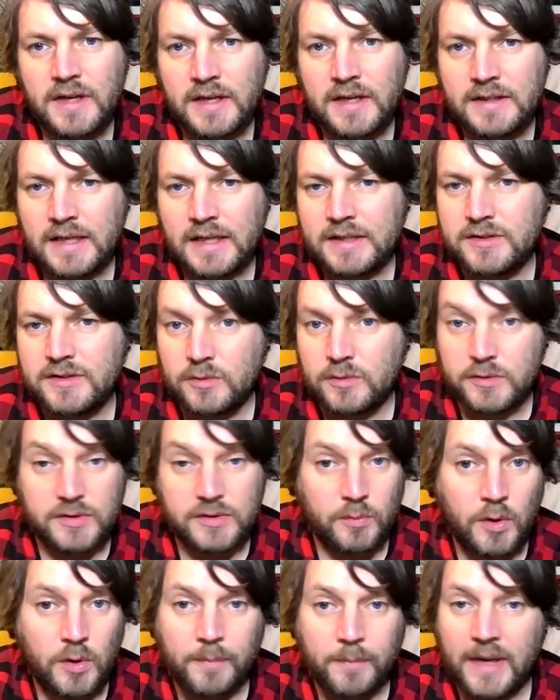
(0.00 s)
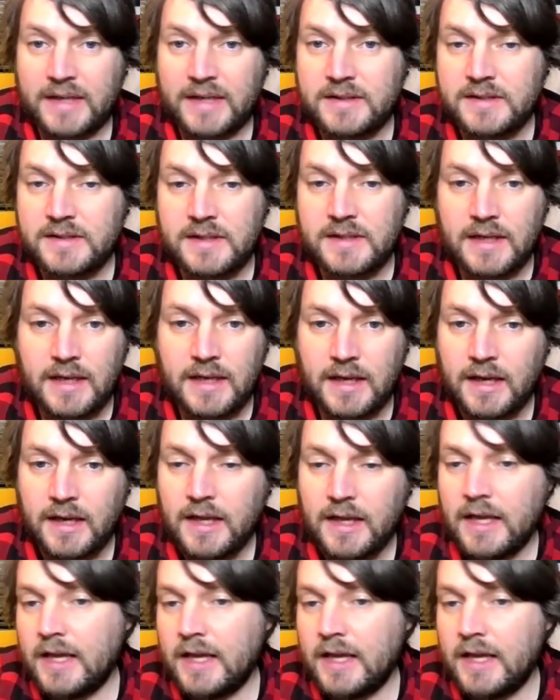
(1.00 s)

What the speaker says: And like, so someone might say,